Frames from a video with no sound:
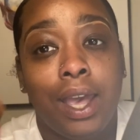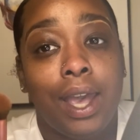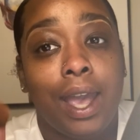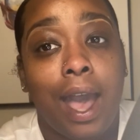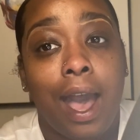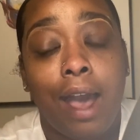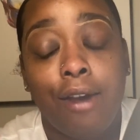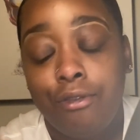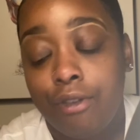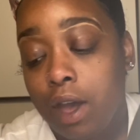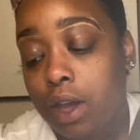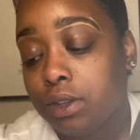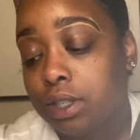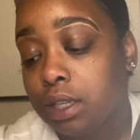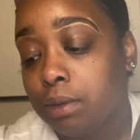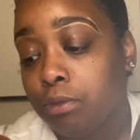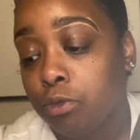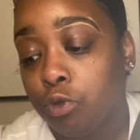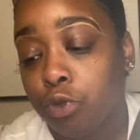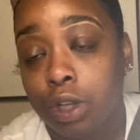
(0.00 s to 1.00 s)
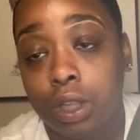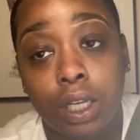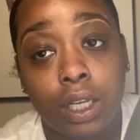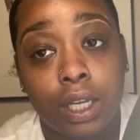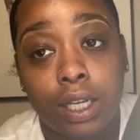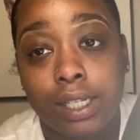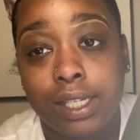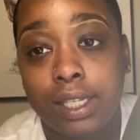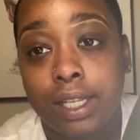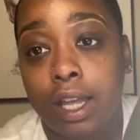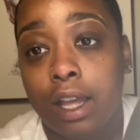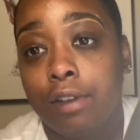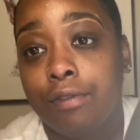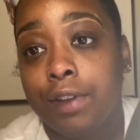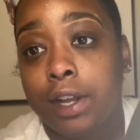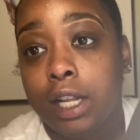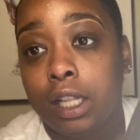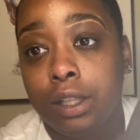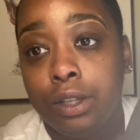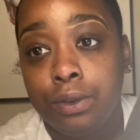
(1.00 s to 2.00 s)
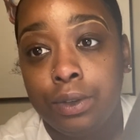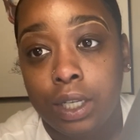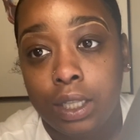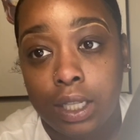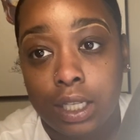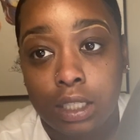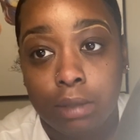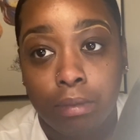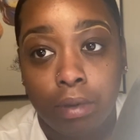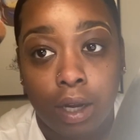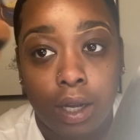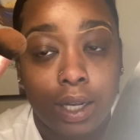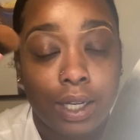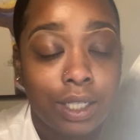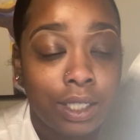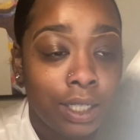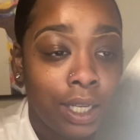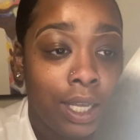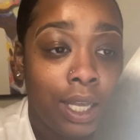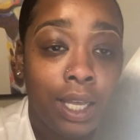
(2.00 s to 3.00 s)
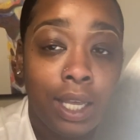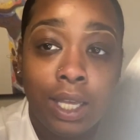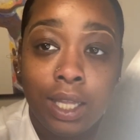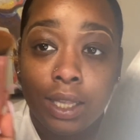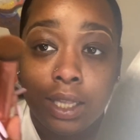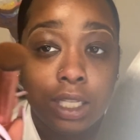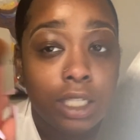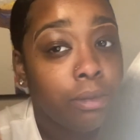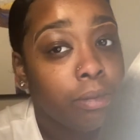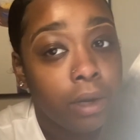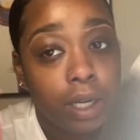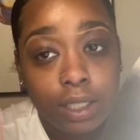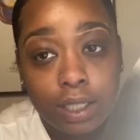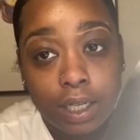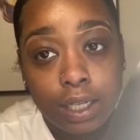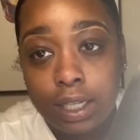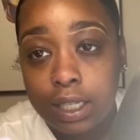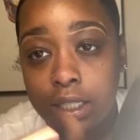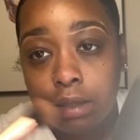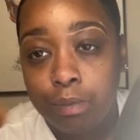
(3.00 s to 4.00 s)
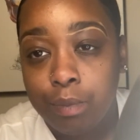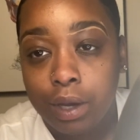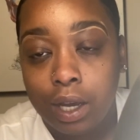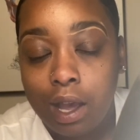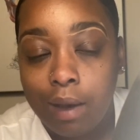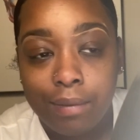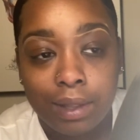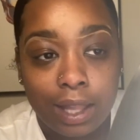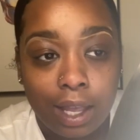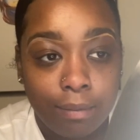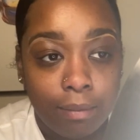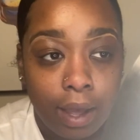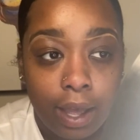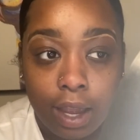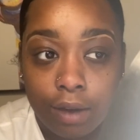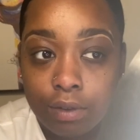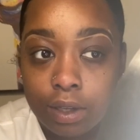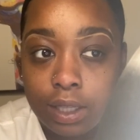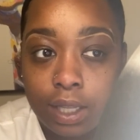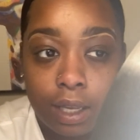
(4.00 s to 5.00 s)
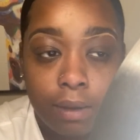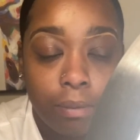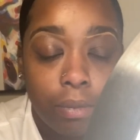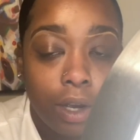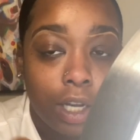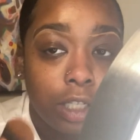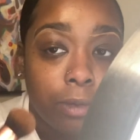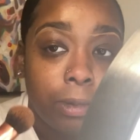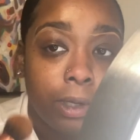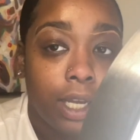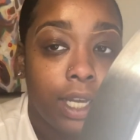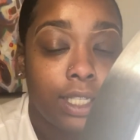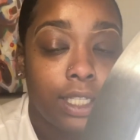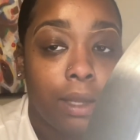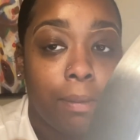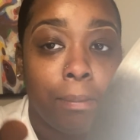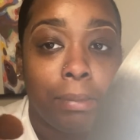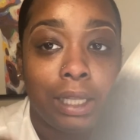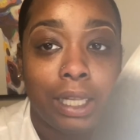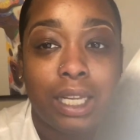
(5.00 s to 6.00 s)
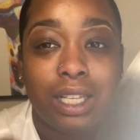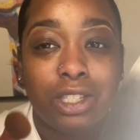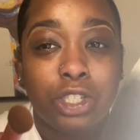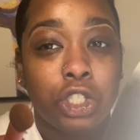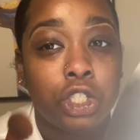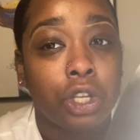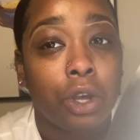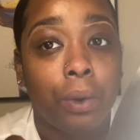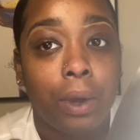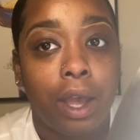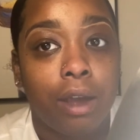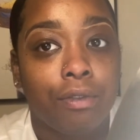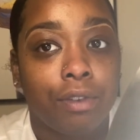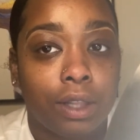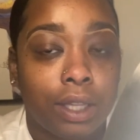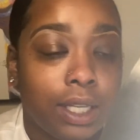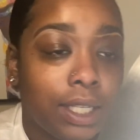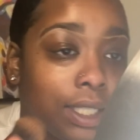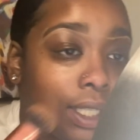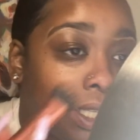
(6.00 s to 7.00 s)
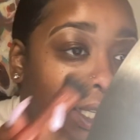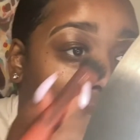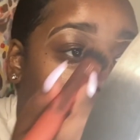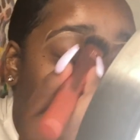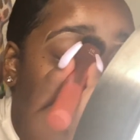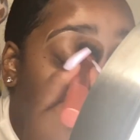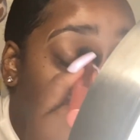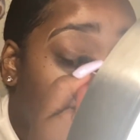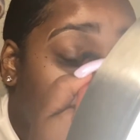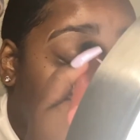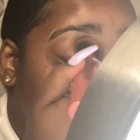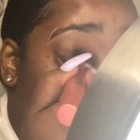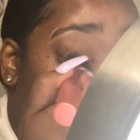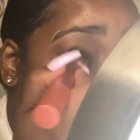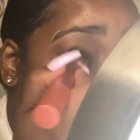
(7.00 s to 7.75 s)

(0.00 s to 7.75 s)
I found some really good stuff, including this brush. This brush is becoming like my everything brush because it blends so effortlessly. So